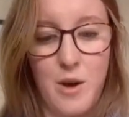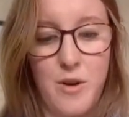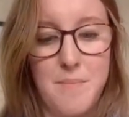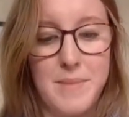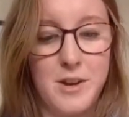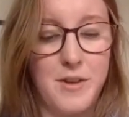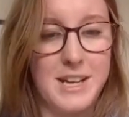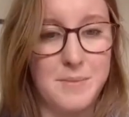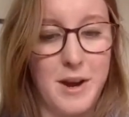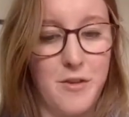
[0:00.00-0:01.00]
or a
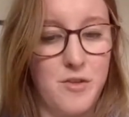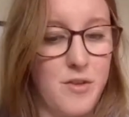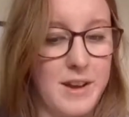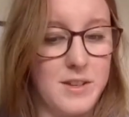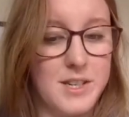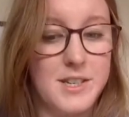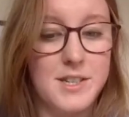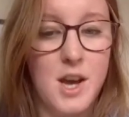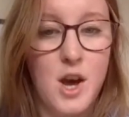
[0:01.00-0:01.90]
mid-rise pair of trousers,